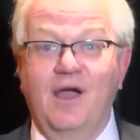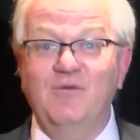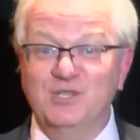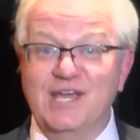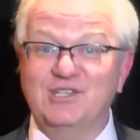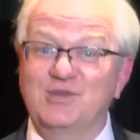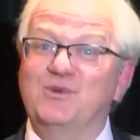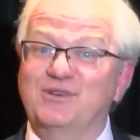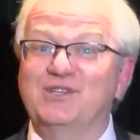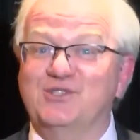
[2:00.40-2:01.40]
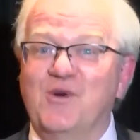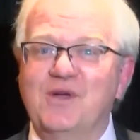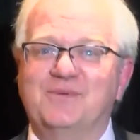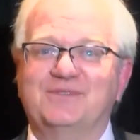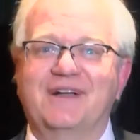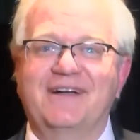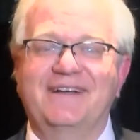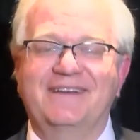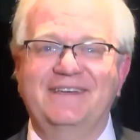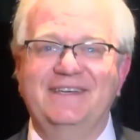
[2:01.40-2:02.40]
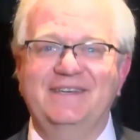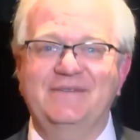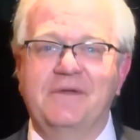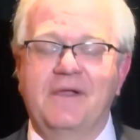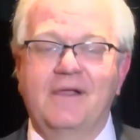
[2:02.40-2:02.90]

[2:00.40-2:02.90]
It was actually really enjoyable. He